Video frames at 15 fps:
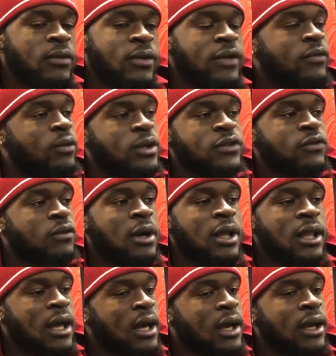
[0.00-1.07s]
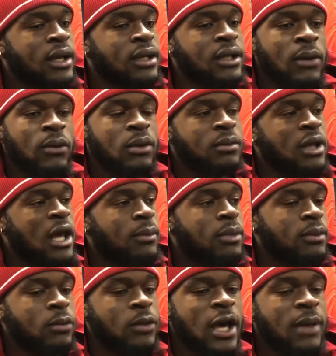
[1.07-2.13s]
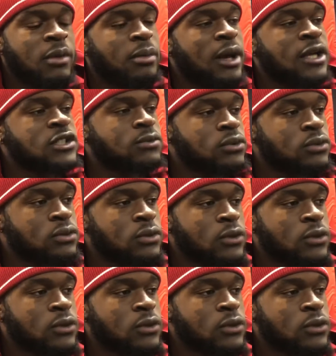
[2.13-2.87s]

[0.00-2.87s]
If it wasn't for my line, that wouldn't have been possible.